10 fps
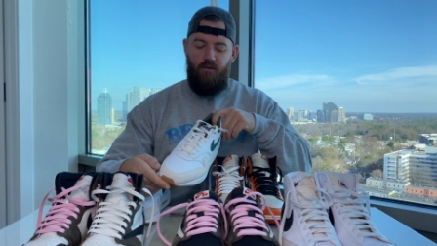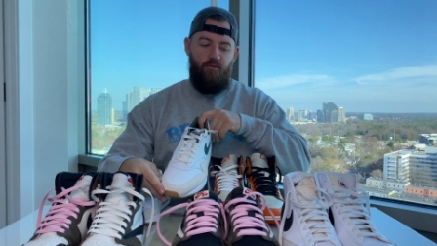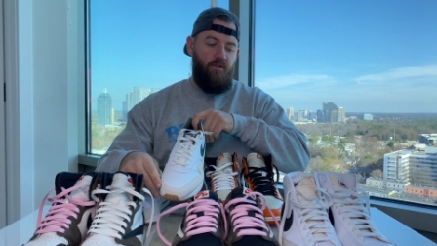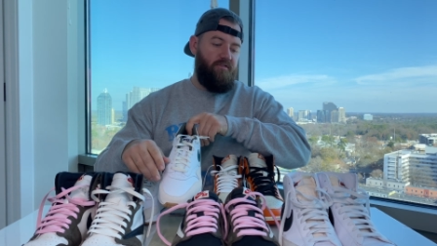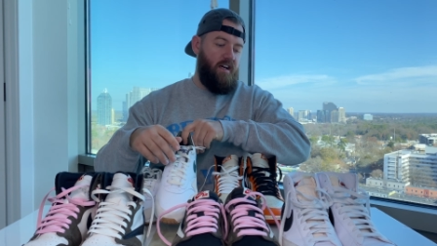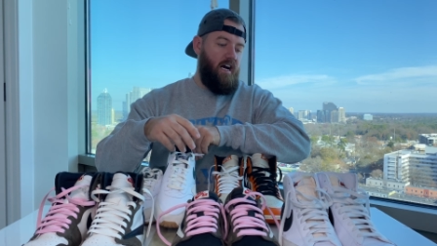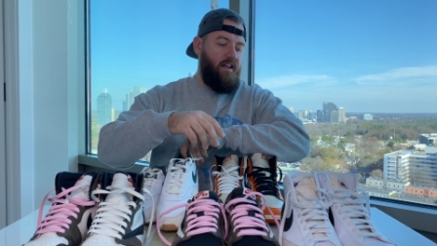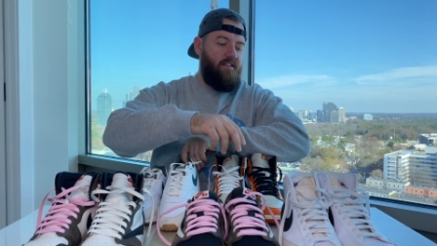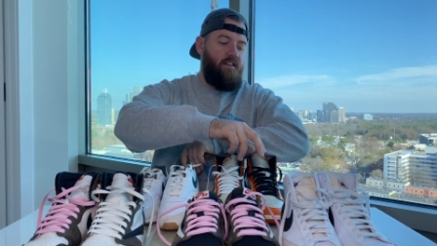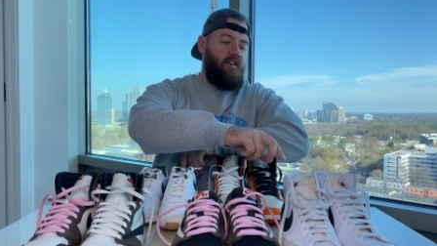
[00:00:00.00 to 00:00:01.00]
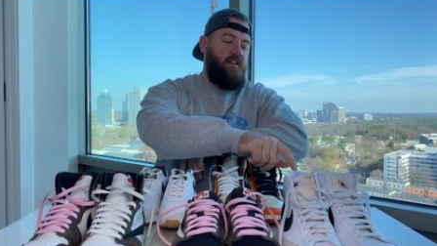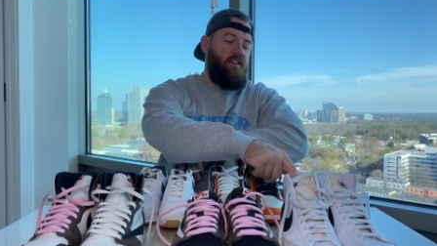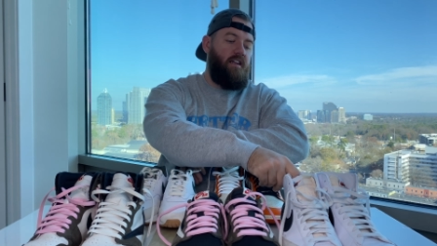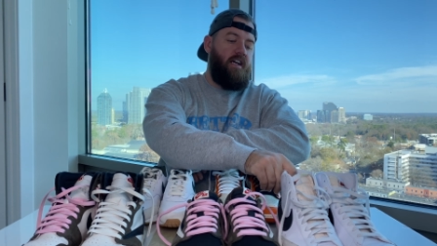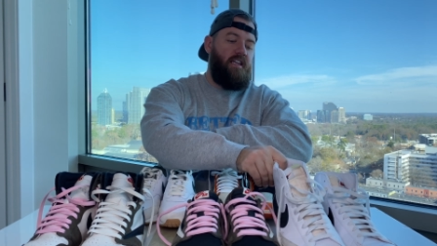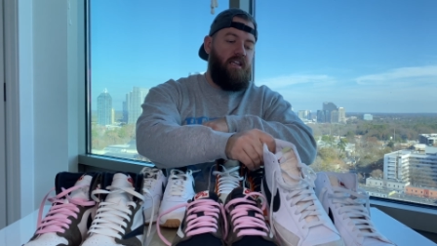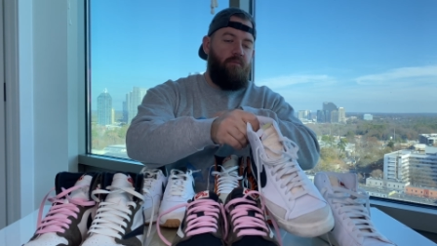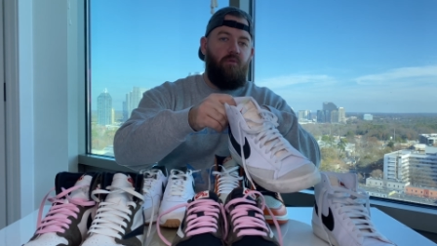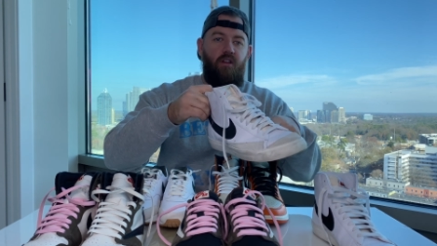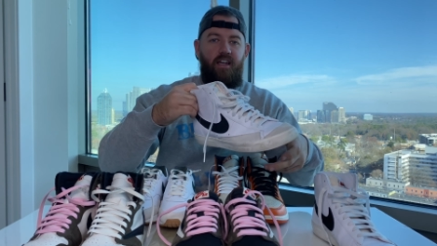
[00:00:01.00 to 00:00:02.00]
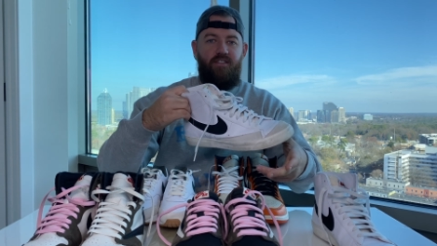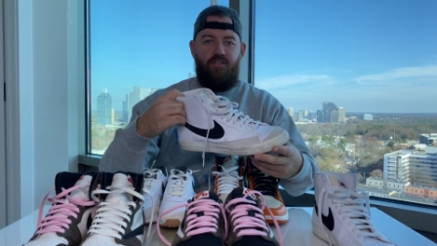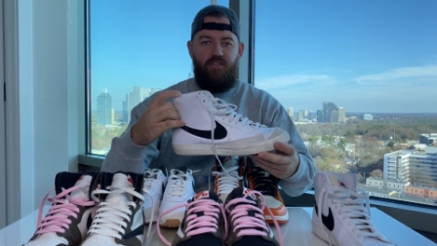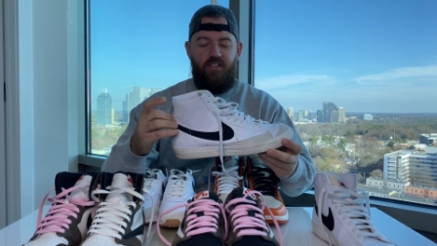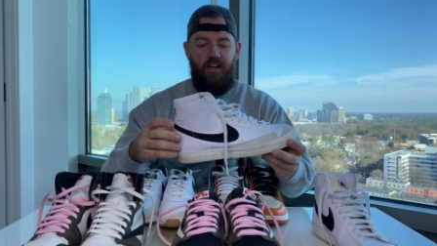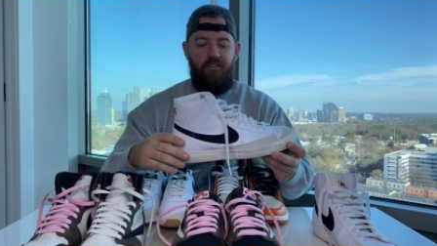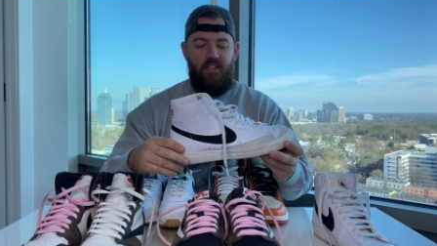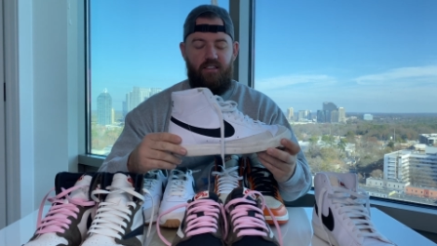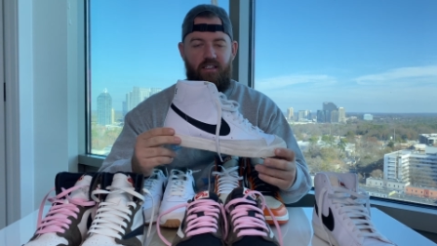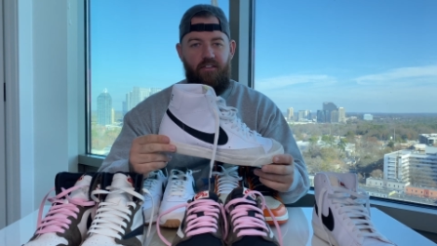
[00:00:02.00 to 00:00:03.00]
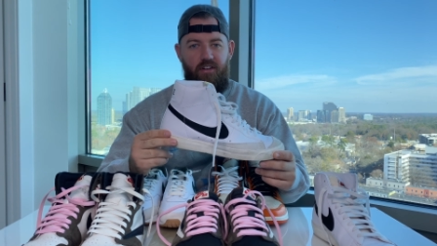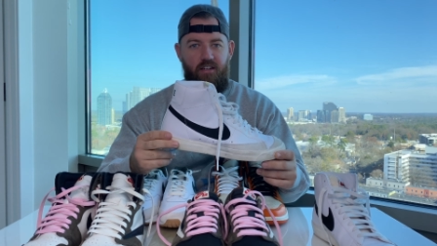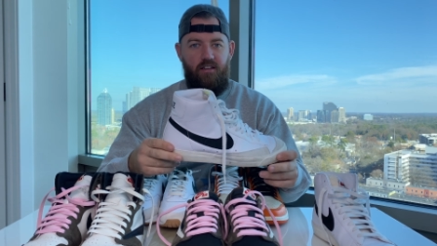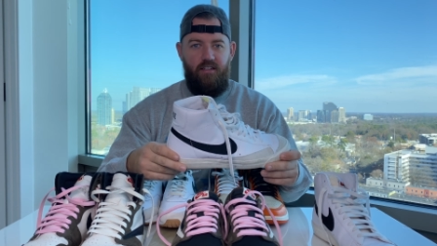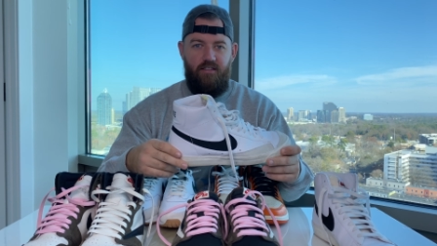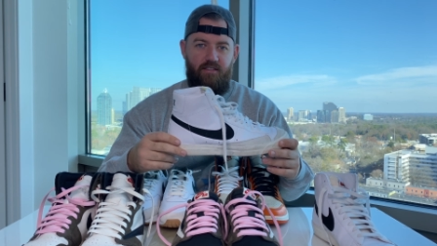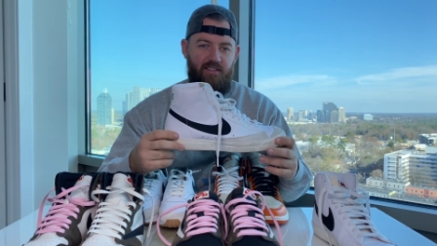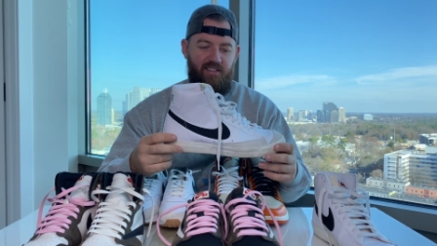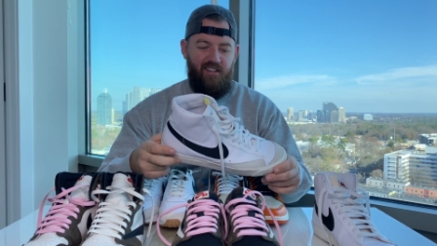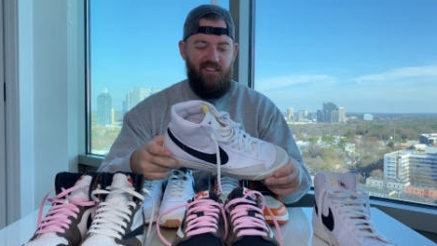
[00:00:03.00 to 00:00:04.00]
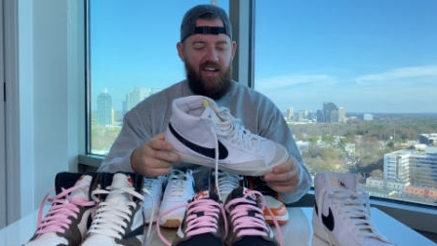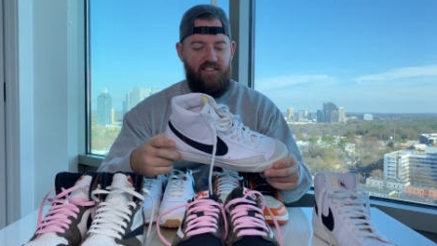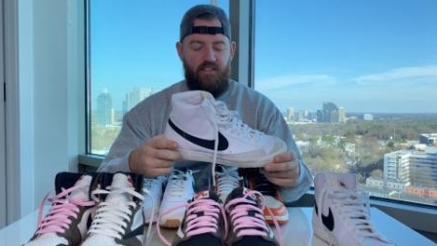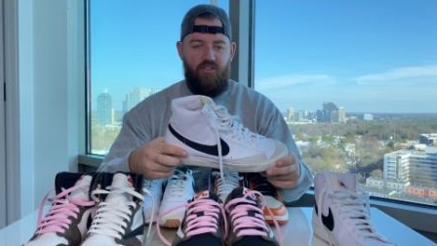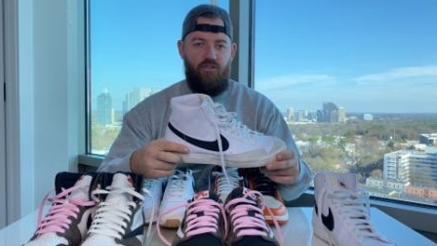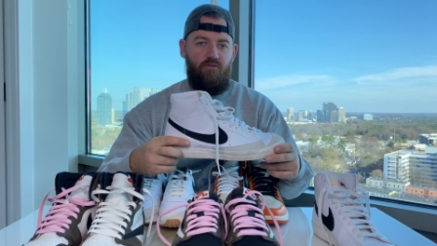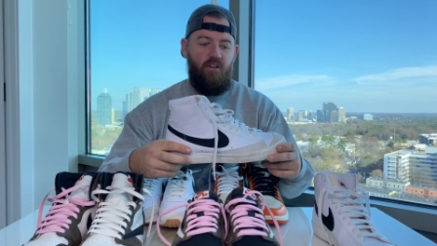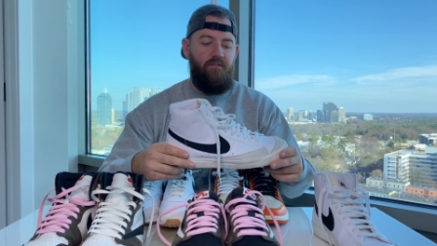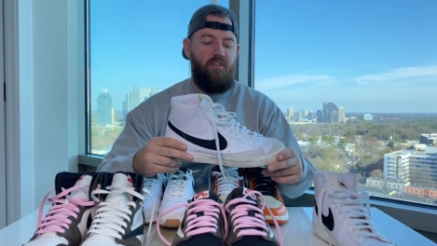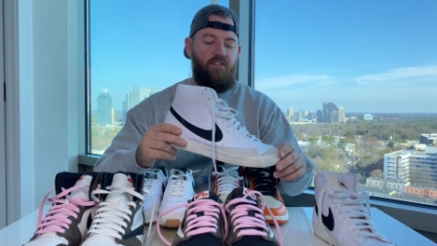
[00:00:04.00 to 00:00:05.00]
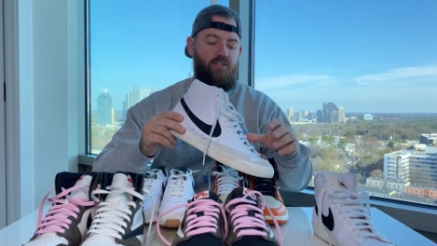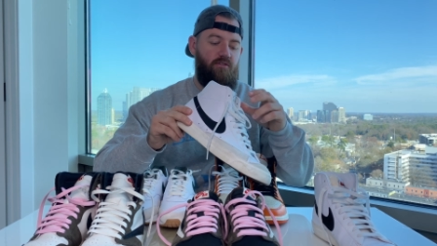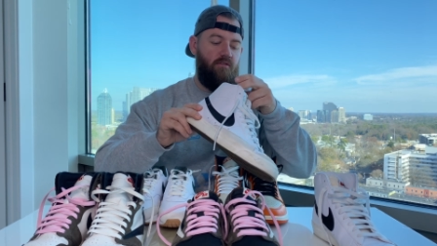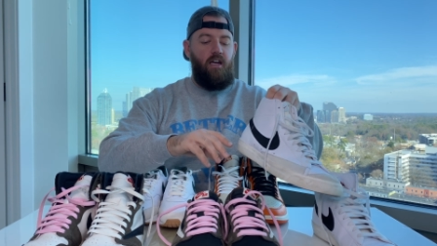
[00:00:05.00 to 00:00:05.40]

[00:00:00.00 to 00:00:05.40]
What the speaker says: We've got the Nike Blazer 77. This is just a classic shoe, love this shoe.